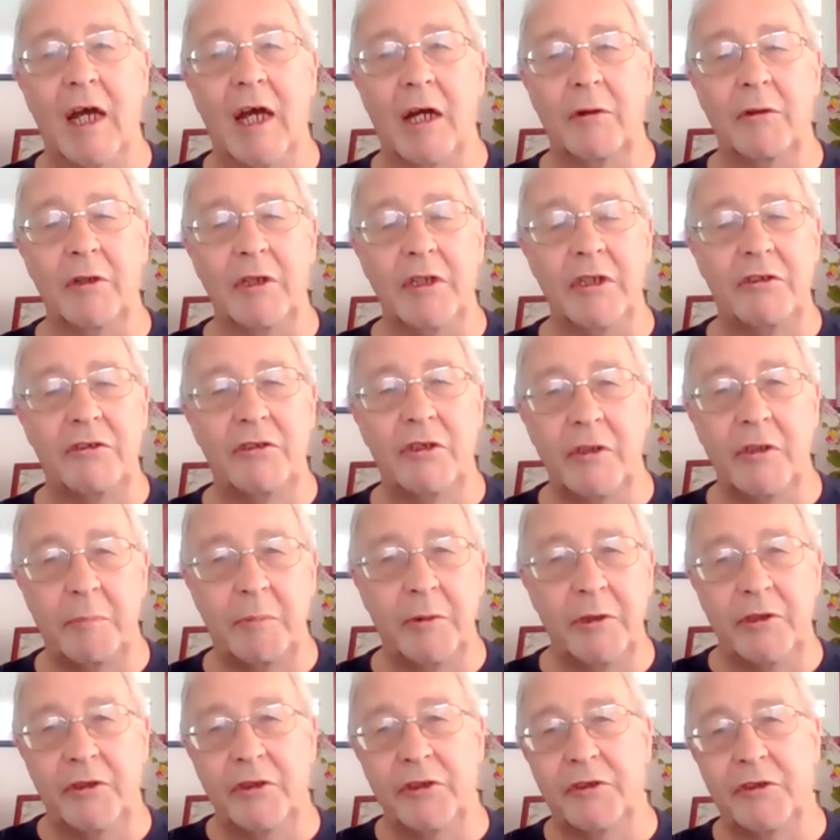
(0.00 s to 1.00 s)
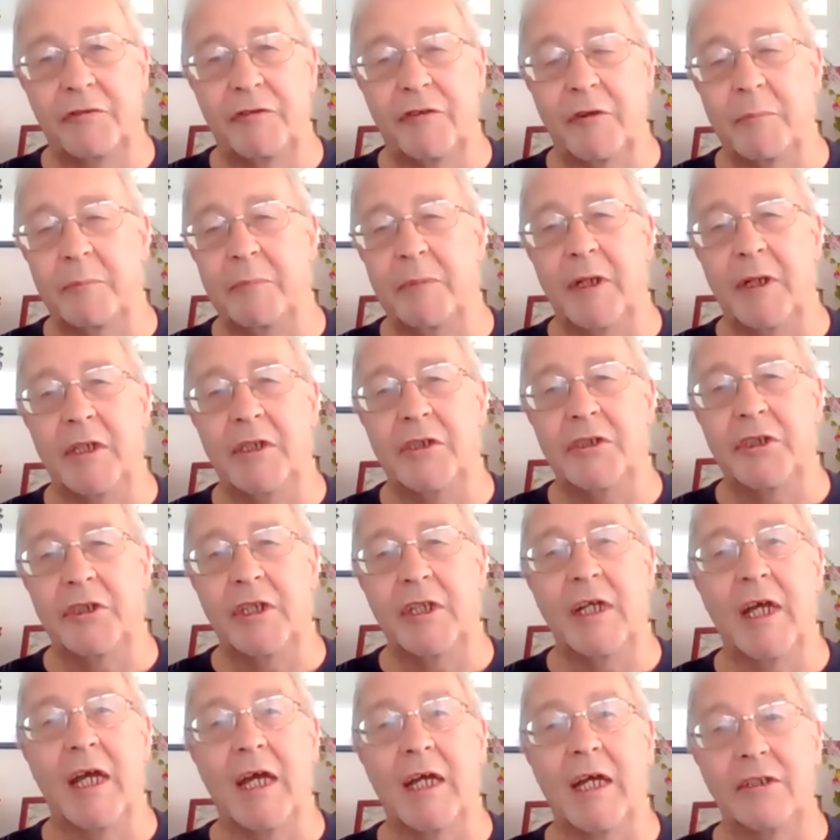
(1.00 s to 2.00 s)
our interpreters from
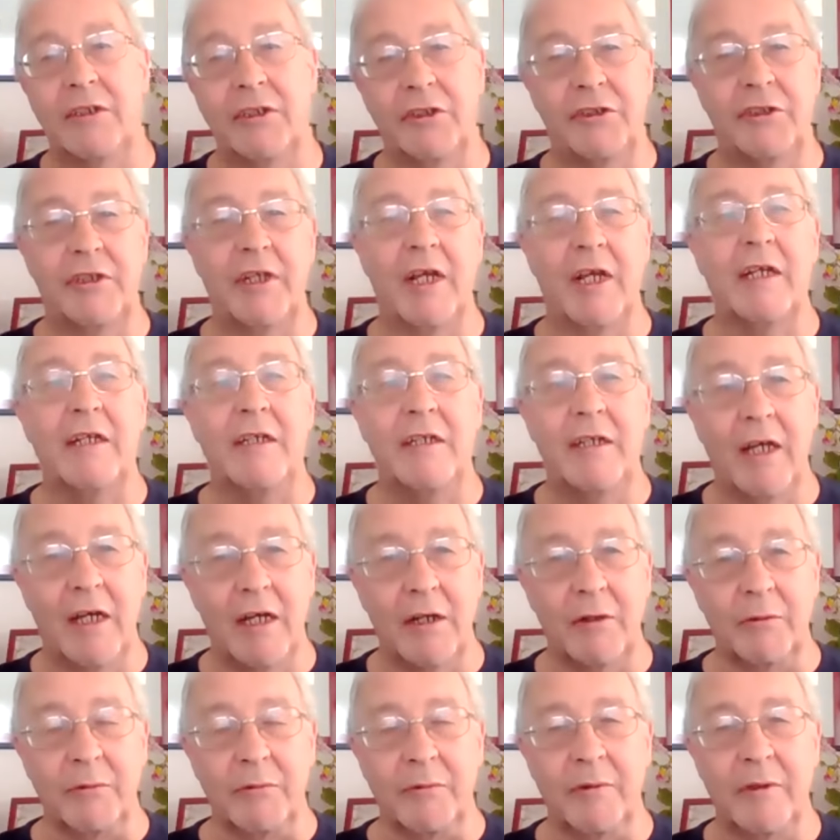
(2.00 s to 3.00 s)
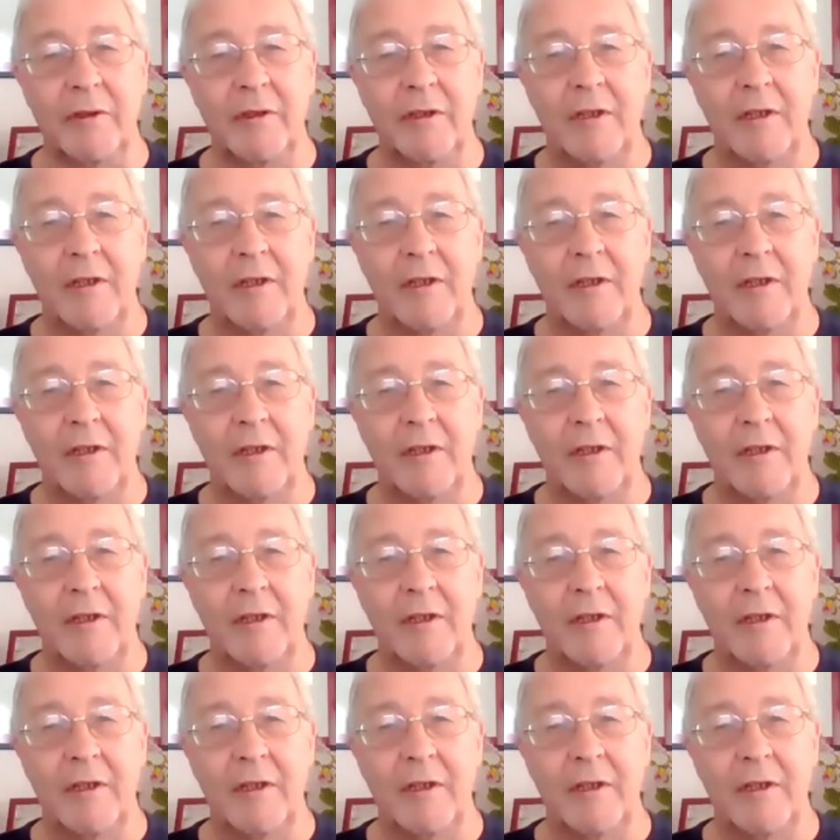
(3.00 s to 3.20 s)
Beijing had to stand down.